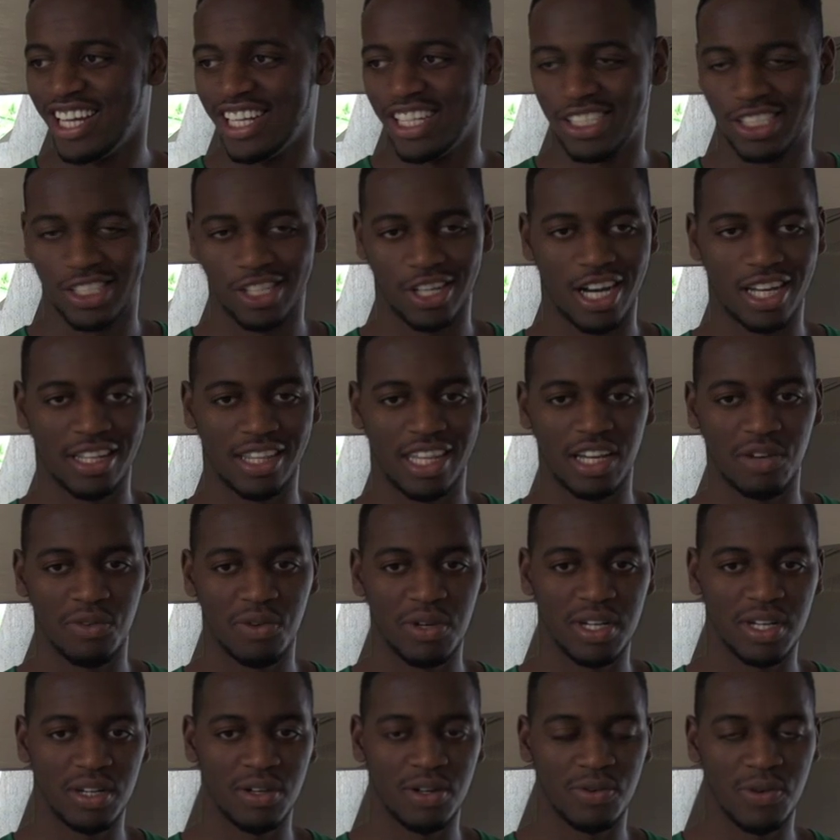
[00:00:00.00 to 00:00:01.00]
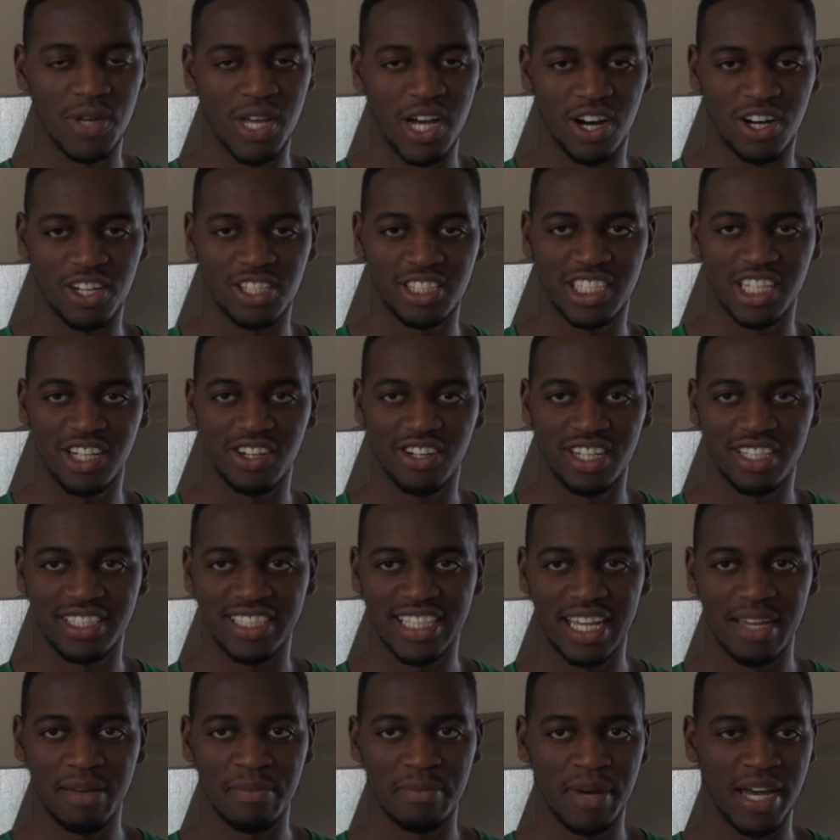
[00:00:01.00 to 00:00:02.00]
So I think we we all still on the
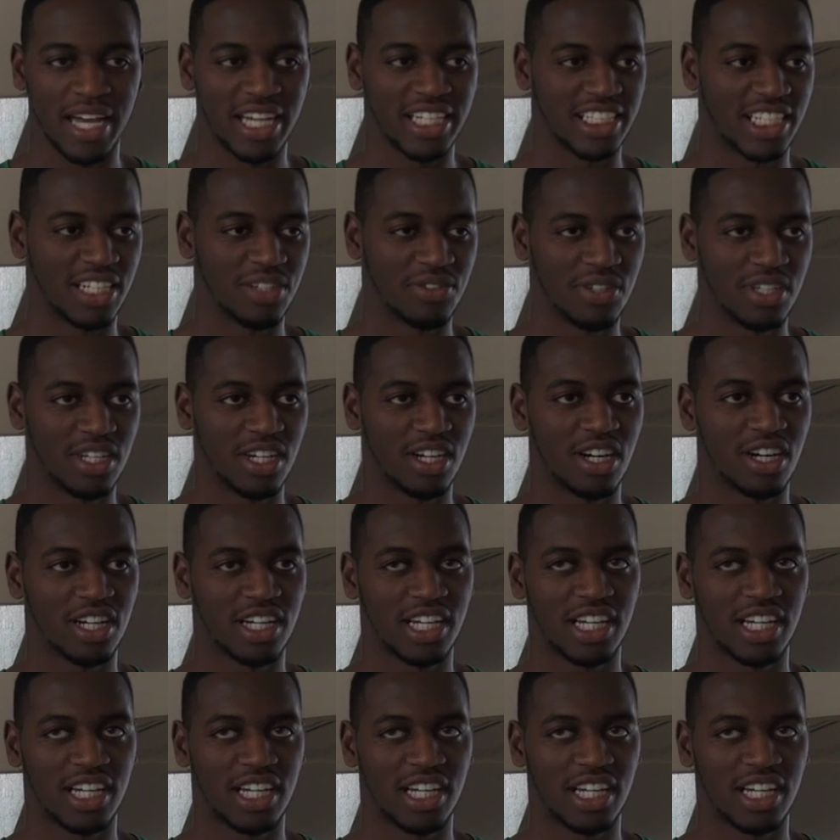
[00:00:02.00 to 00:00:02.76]
same page and we all